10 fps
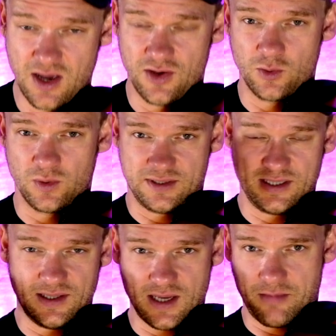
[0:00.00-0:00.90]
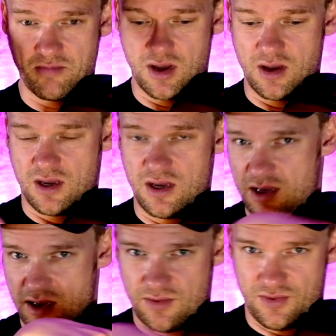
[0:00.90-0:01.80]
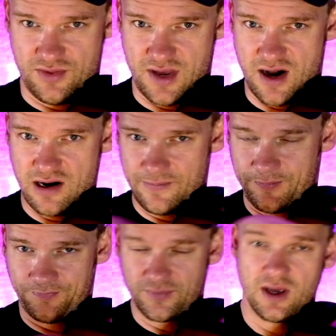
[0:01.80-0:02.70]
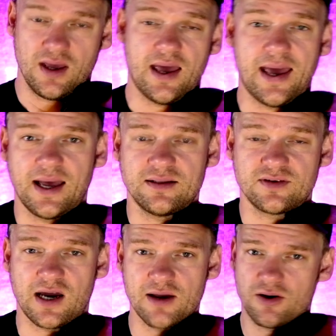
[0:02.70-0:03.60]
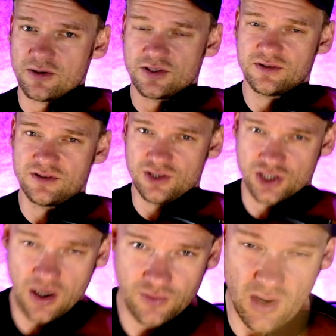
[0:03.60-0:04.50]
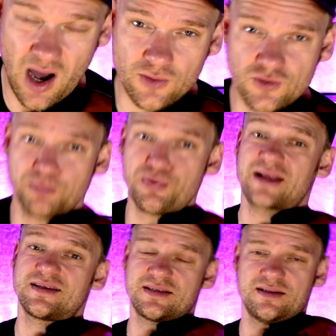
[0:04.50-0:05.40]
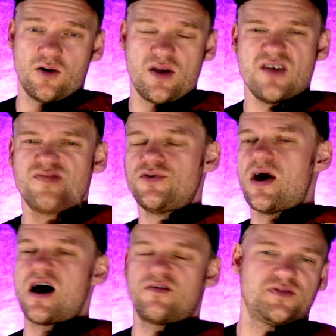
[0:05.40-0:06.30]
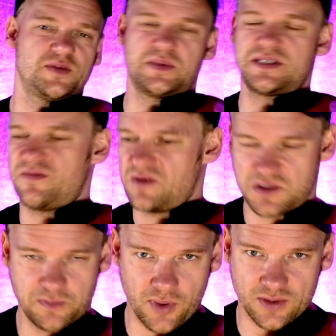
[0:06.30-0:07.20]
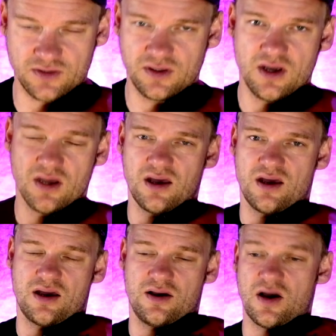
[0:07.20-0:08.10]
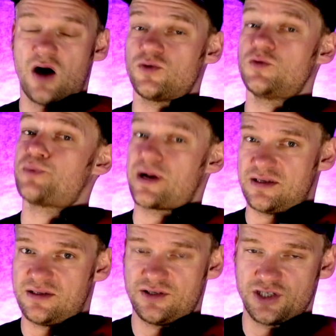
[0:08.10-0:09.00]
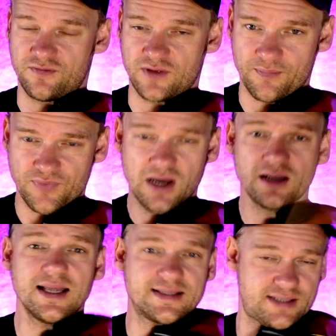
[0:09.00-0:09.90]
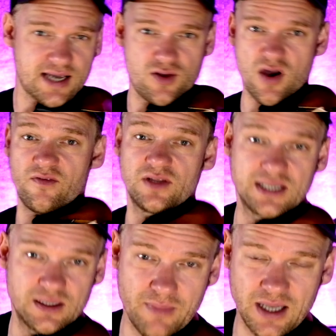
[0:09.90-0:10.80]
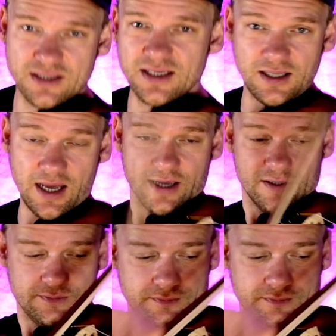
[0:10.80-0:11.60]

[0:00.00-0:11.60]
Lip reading: You will see them there. And I'm gonna show you how to practice now, if you have specific spot, how to practice the shifting. Let's say you have a little melody like